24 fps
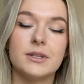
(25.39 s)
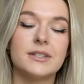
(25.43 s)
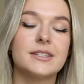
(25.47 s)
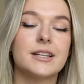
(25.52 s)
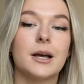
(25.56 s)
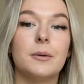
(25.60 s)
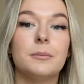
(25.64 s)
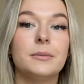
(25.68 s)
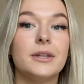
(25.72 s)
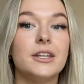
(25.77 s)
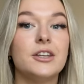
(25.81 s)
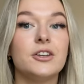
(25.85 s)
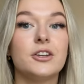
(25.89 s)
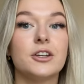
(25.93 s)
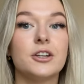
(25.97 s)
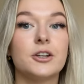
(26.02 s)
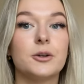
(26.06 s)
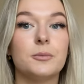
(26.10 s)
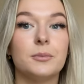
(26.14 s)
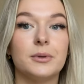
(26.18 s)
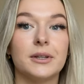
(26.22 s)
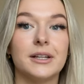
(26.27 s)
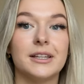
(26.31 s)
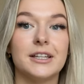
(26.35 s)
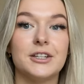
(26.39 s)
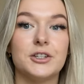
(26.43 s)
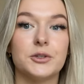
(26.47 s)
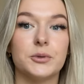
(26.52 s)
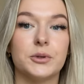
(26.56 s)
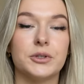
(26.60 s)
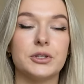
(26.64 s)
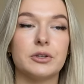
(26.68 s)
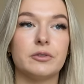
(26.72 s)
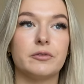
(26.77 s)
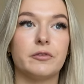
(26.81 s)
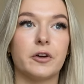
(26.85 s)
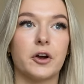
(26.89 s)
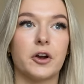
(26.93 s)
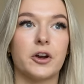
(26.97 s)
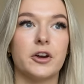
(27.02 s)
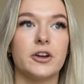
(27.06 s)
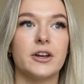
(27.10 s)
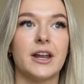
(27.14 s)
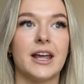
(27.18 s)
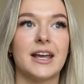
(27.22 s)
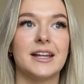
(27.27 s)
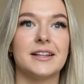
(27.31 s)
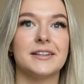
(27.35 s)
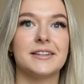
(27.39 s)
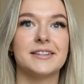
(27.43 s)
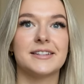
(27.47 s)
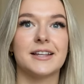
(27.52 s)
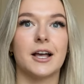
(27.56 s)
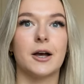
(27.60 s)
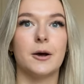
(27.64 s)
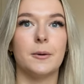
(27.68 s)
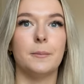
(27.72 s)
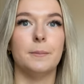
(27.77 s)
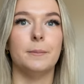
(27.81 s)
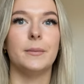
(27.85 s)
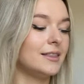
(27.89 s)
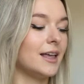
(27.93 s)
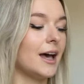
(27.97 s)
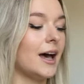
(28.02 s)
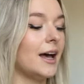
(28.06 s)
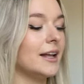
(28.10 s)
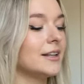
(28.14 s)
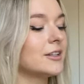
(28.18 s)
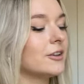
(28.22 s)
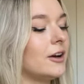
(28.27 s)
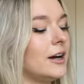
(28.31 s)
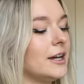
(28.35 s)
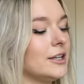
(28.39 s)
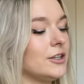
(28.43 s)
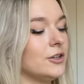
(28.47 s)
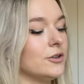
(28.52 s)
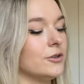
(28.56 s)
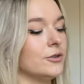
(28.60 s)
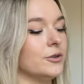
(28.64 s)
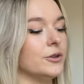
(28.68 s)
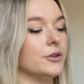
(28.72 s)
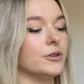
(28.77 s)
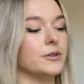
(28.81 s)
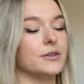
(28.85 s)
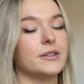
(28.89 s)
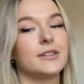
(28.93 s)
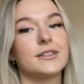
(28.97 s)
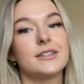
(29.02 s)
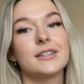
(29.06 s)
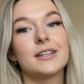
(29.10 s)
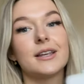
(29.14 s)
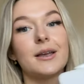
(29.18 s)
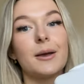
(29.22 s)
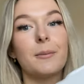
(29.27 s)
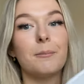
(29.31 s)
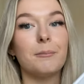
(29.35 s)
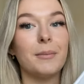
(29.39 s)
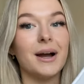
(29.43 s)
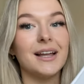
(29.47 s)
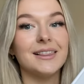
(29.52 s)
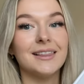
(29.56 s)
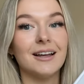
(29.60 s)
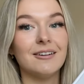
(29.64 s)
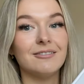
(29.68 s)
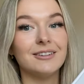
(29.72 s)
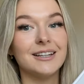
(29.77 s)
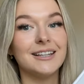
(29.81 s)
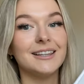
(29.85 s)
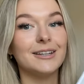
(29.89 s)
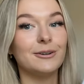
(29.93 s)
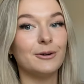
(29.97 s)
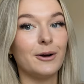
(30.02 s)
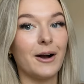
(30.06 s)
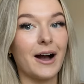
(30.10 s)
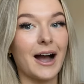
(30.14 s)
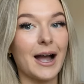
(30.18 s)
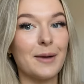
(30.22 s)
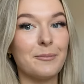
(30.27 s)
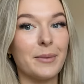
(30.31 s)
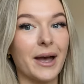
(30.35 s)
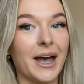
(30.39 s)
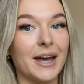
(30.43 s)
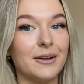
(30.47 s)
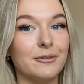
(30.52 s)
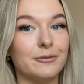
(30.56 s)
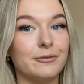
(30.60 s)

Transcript: Some that you can completely do on your phone and some that I use my lovely little iPad